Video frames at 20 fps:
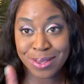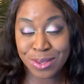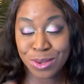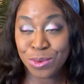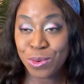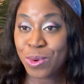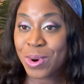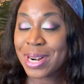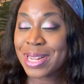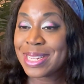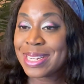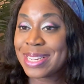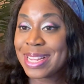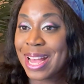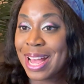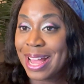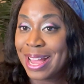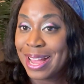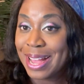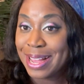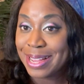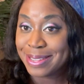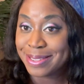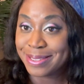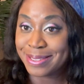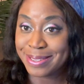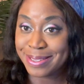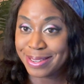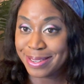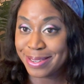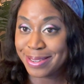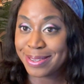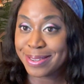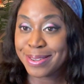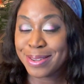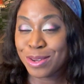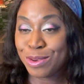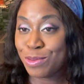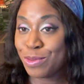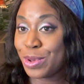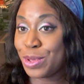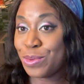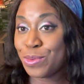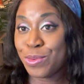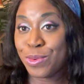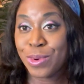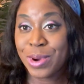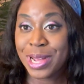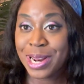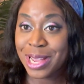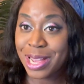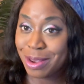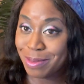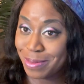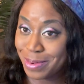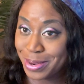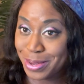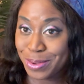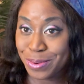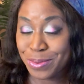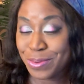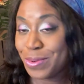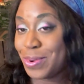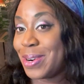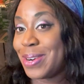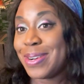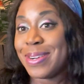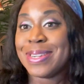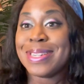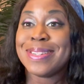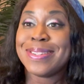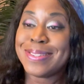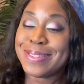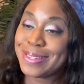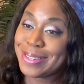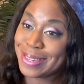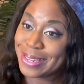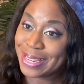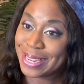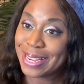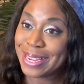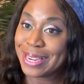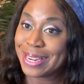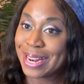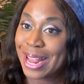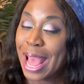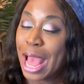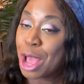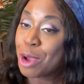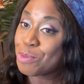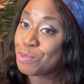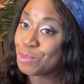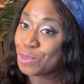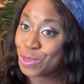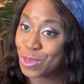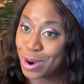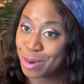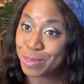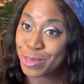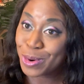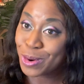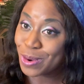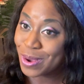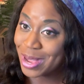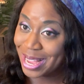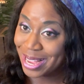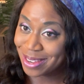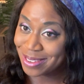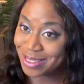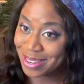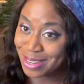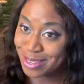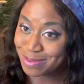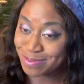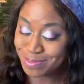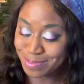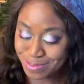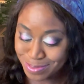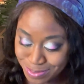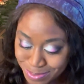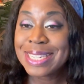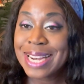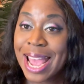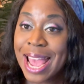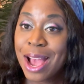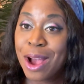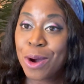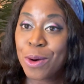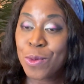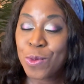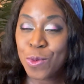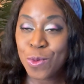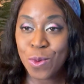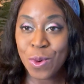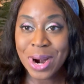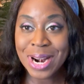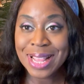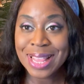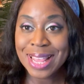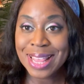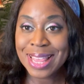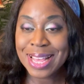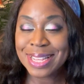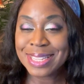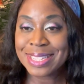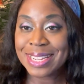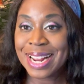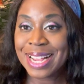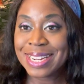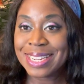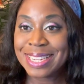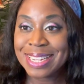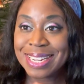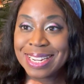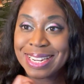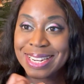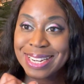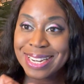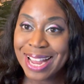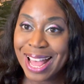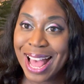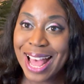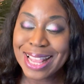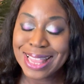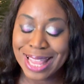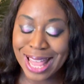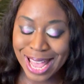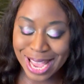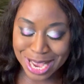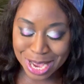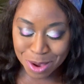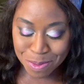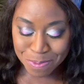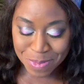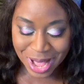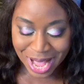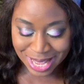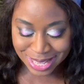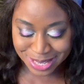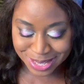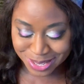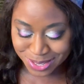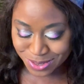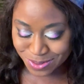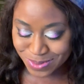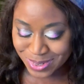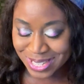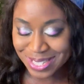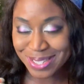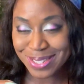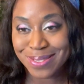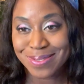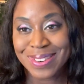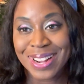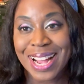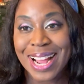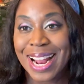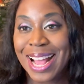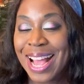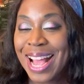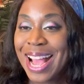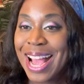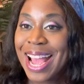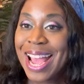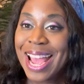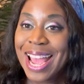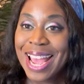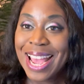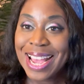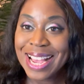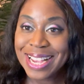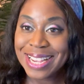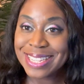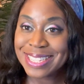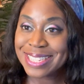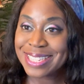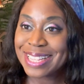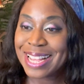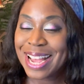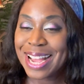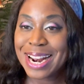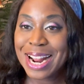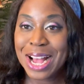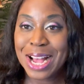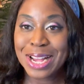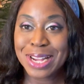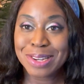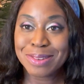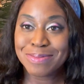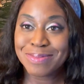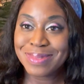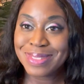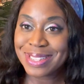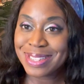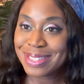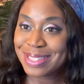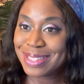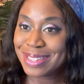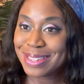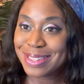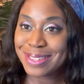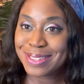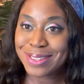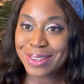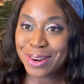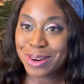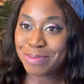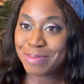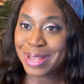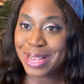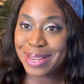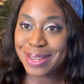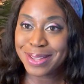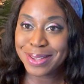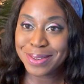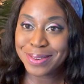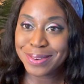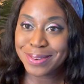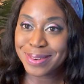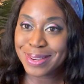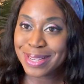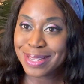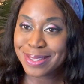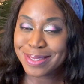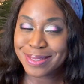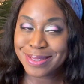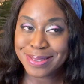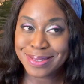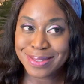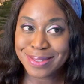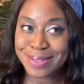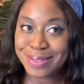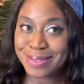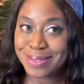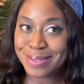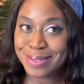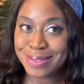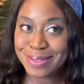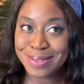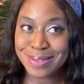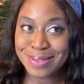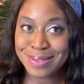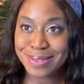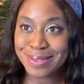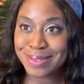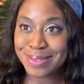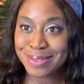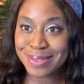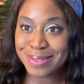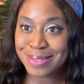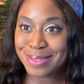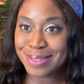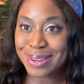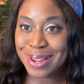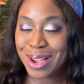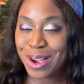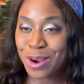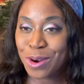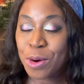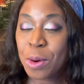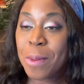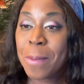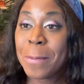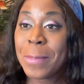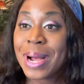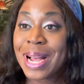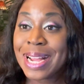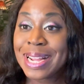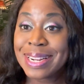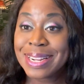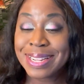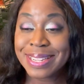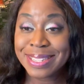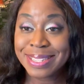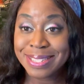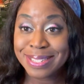you order the Thai iced tea with whatever you order to eat at Morimoto Asia. Now, one of the things that I did not like about this restaurant is that the dessert menu is no, but